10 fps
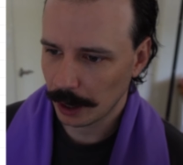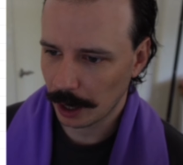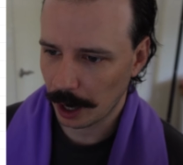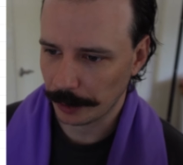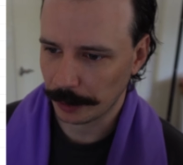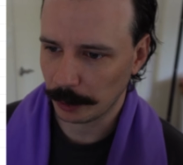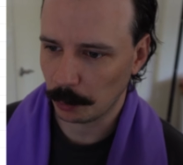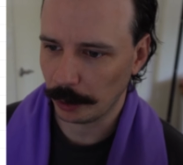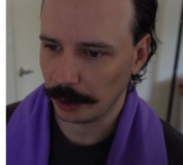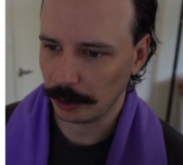I think
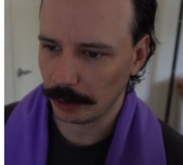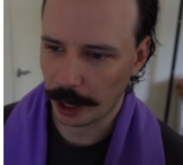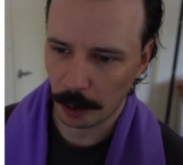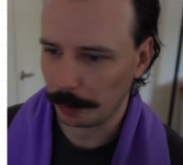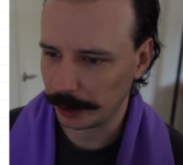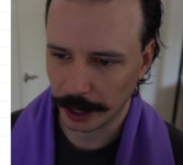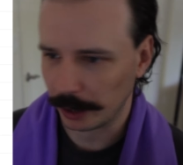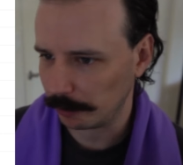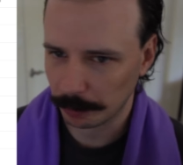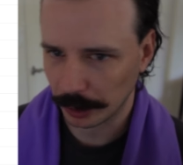will help me kind
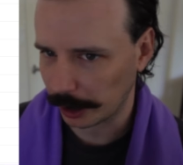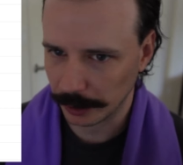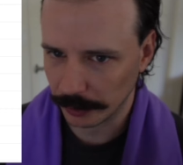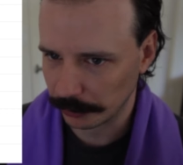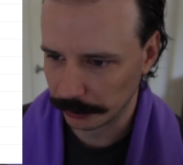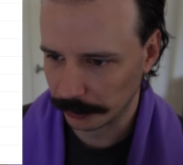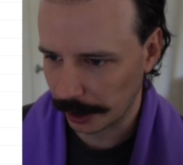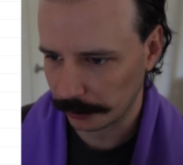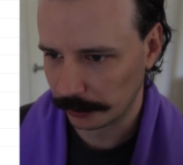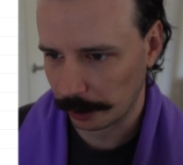of play
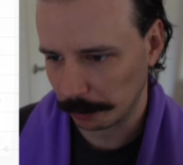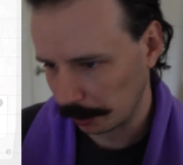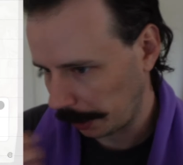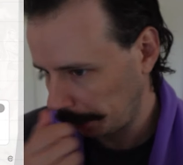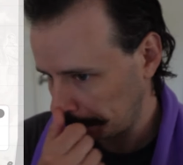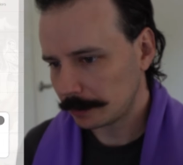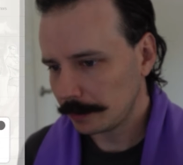exact same plan.